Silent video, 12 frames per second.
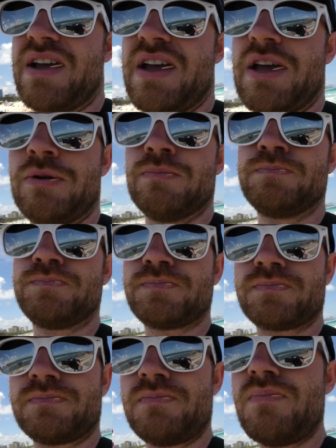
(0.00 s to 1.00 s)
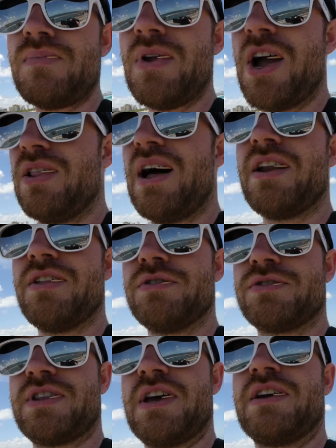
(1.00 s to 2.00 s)
And a lot of
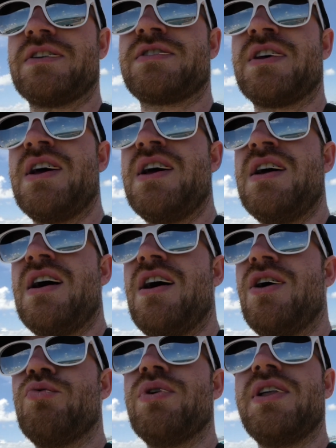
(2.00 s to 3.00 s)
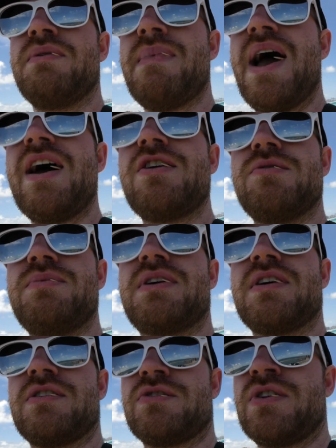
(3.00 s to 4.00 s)
those things uh, really matter,
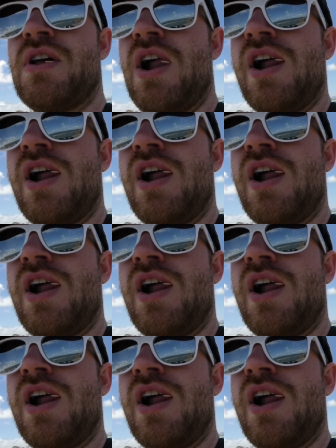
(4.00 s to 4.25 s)
because